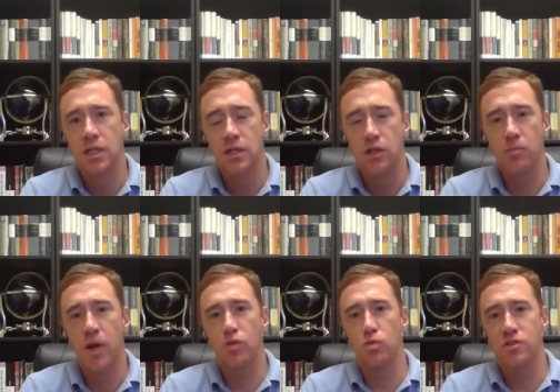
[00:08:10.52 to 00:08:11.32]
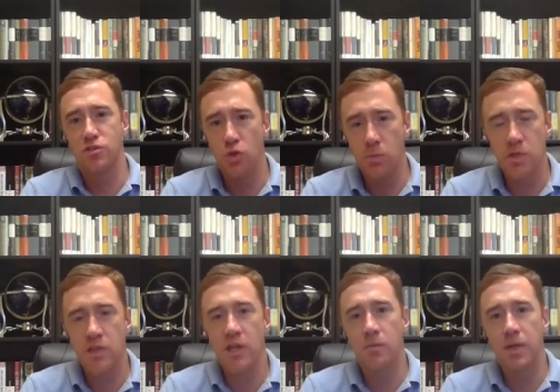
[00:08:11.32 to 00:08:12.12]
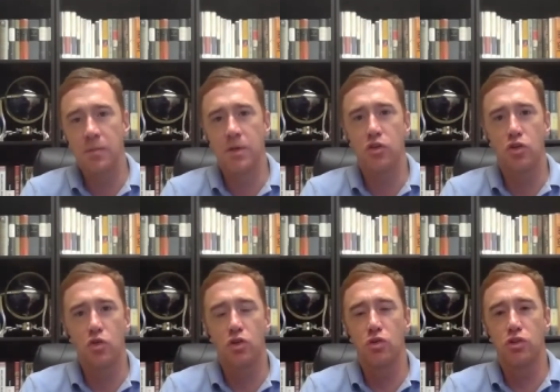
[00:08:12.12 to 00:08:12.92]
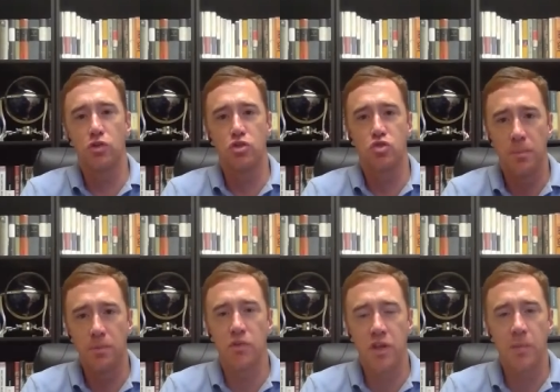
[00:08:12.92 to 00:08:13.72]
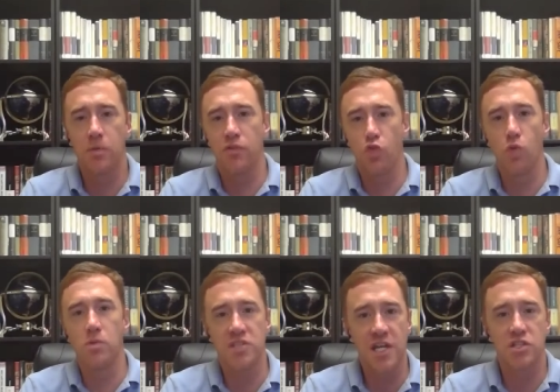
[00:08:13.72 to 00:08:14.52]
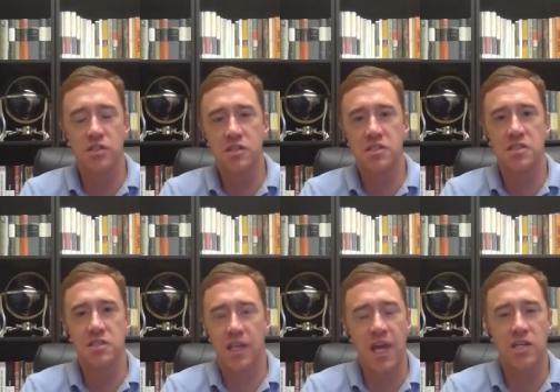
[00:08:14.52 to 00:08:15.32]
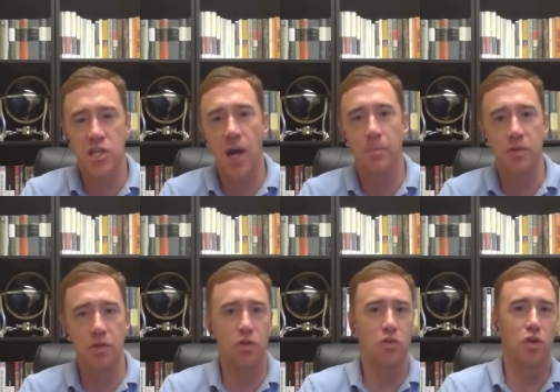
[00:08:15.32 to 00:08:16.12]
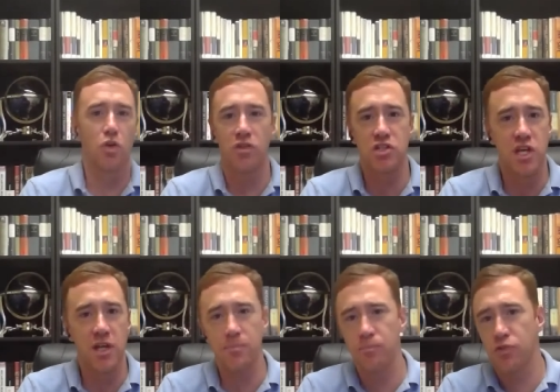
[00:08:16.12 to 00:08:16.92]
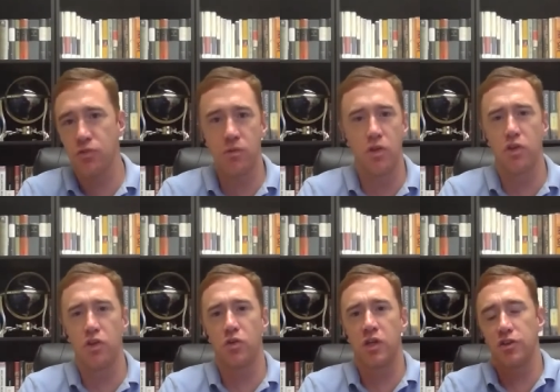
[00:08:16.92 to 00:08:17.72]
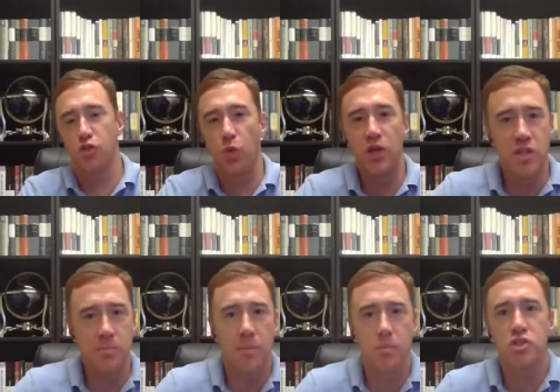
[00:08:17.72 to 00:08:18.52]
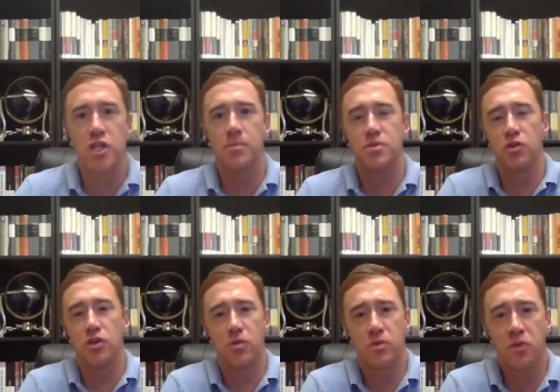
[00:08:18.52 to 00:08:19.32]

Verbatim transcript: you might resume your therapy, but you don't go do triple the number of normal sessions to catch up. You don't go to the gym. You don't, you don't get three gym memberships. You don't